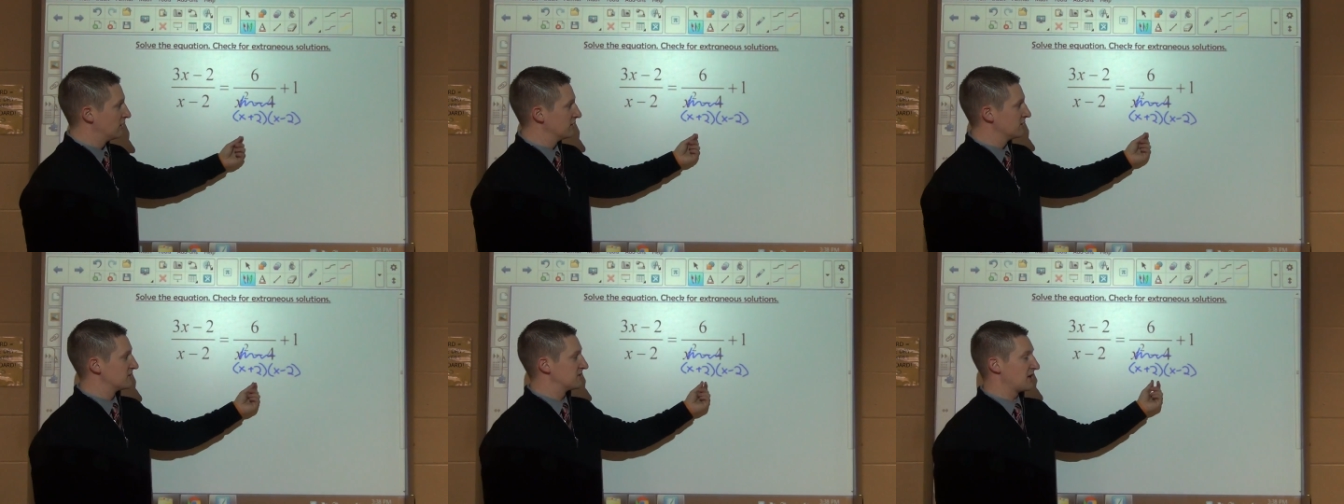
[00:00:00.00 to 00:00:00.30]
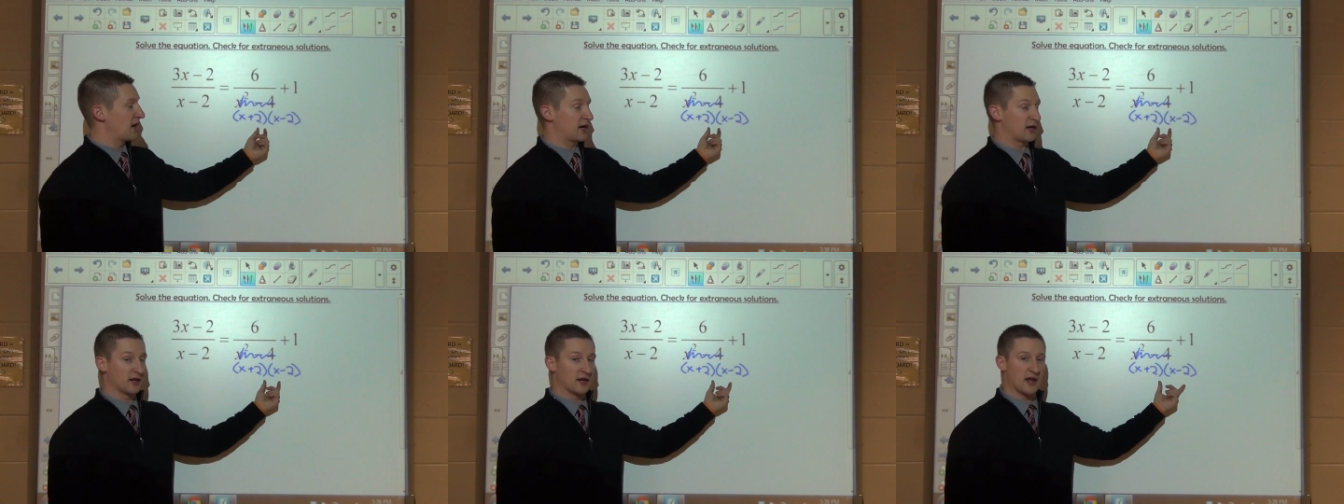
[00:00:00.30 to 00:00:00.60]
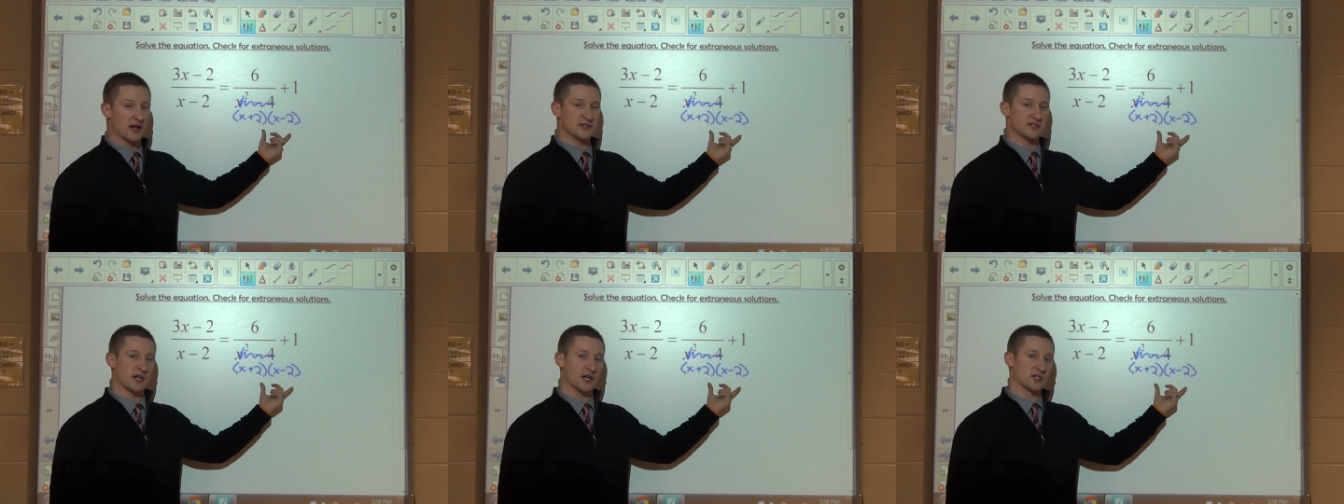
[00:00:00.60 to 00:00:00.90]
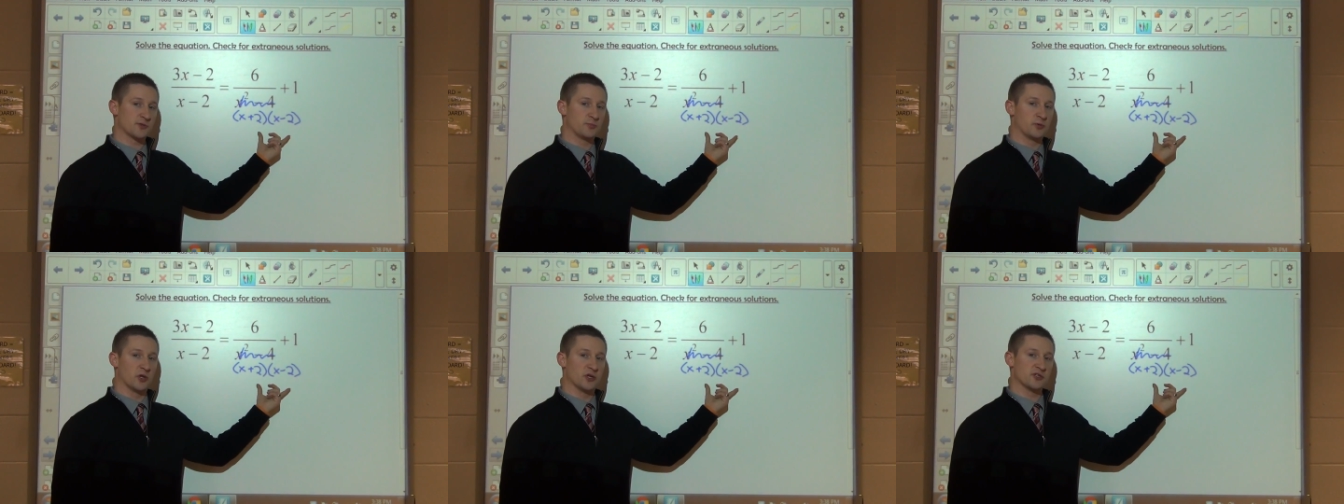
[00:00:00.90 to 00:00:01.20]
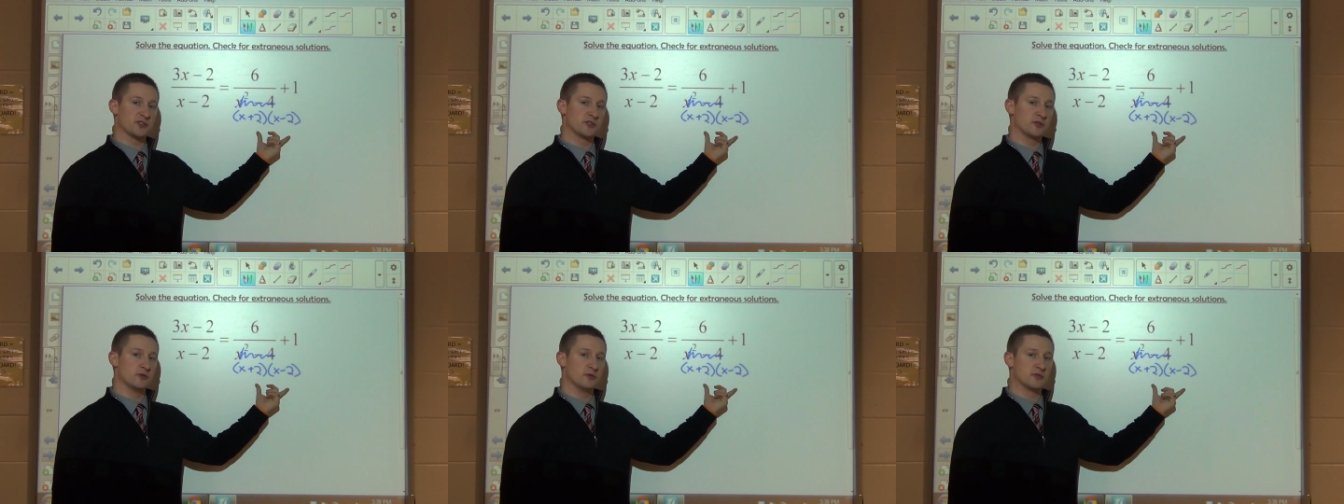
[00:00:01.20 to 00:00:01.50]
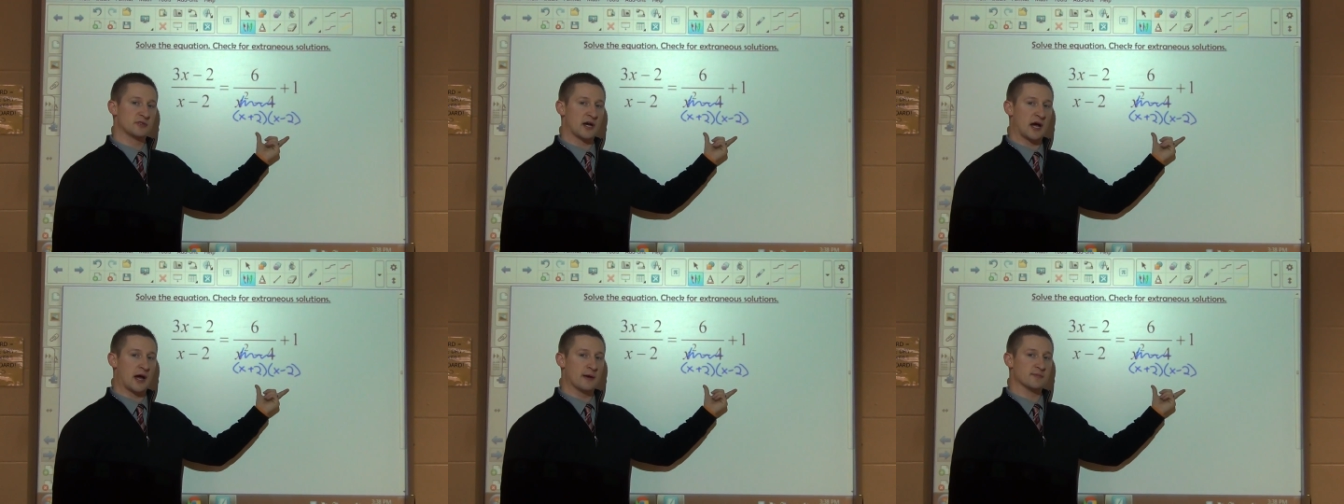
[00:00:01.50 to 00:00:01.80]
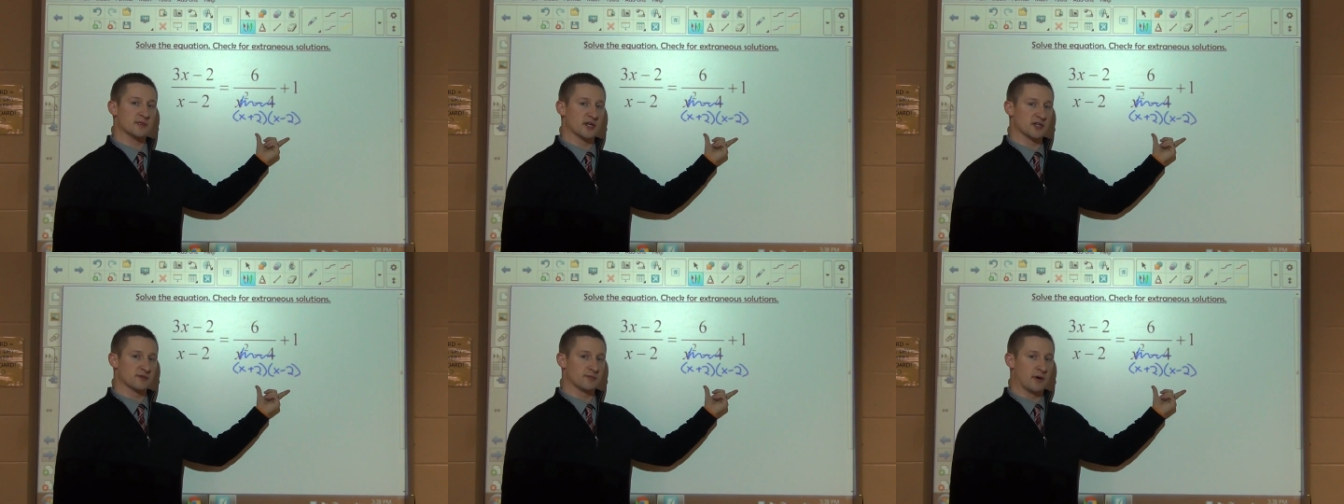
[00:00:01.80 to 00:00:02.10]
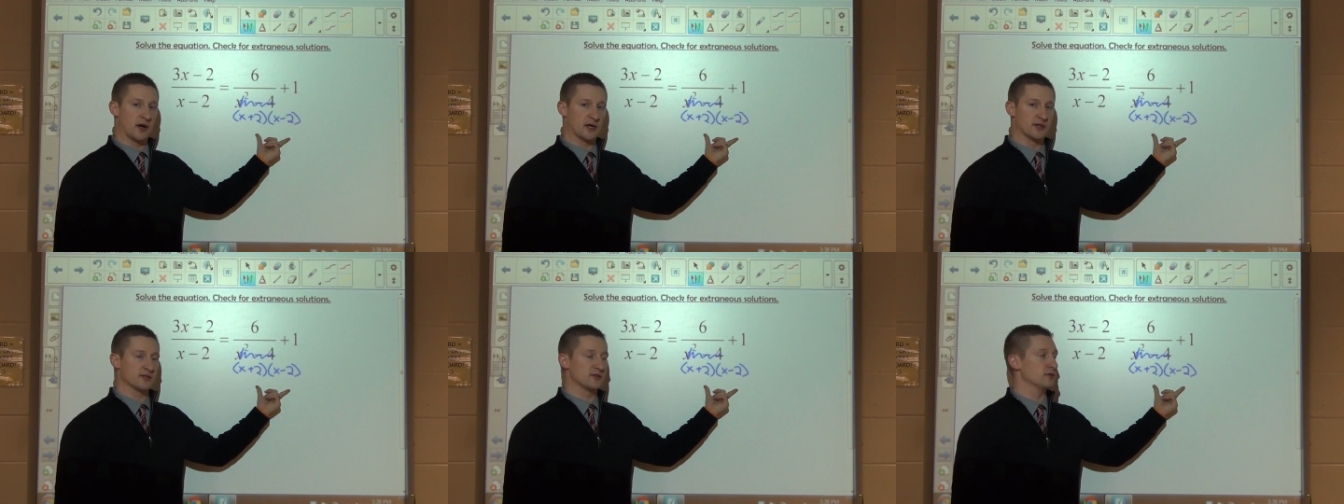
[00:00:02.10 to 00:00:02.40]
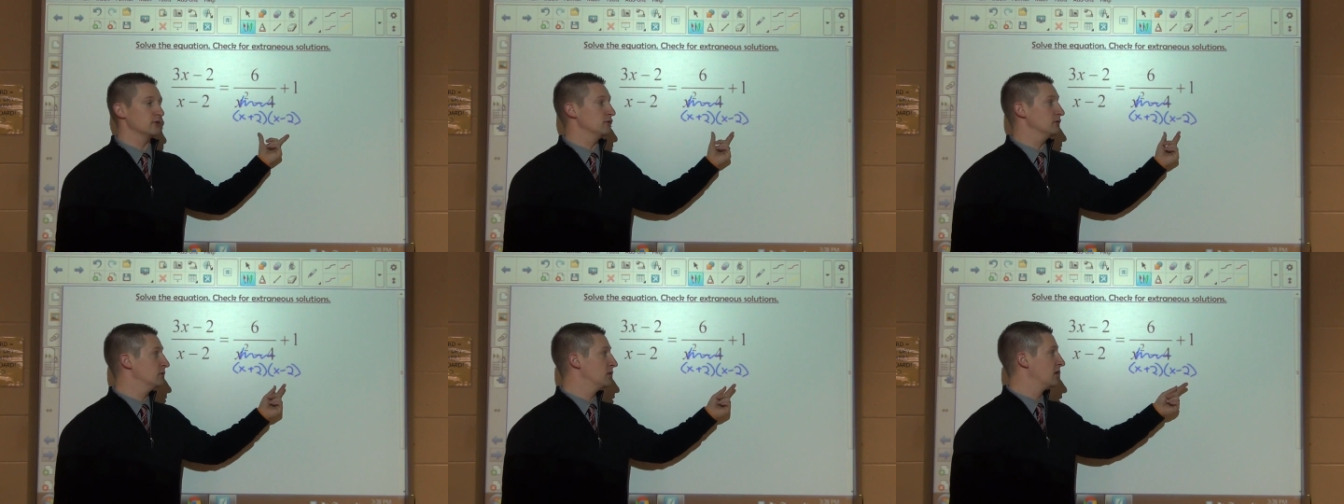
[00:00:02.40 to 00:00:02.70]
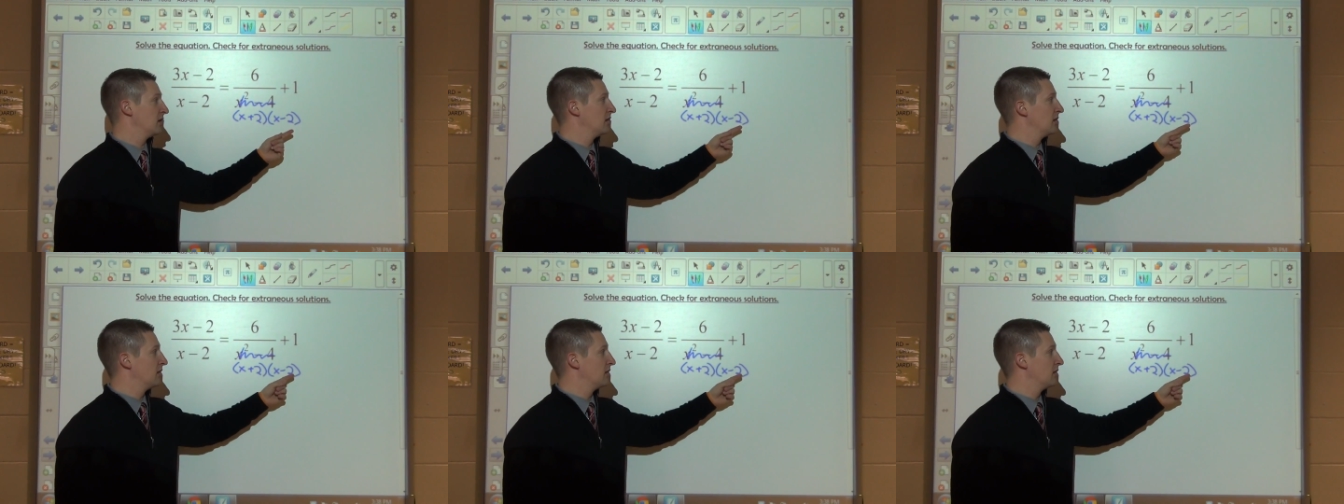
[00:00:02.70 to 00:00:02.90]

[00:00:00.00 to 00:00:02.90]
The second has x plus 2 times x minus 2.